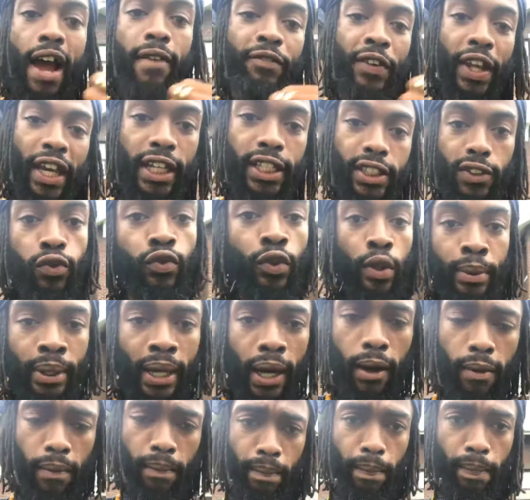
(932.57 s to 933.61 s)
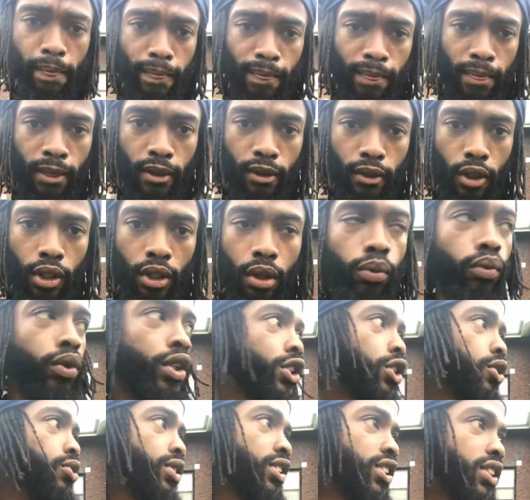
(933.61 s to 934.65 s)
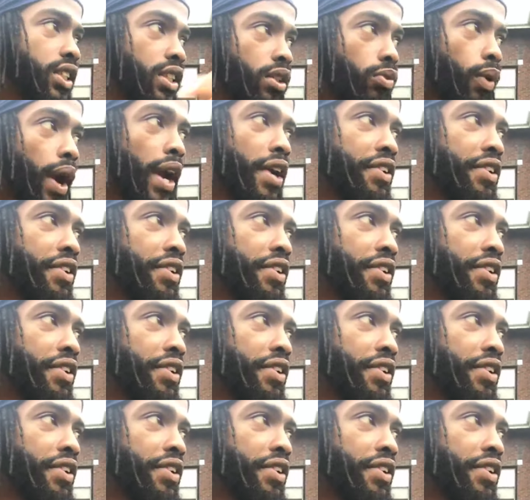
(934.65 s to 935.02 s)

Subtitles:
days from now. What you see right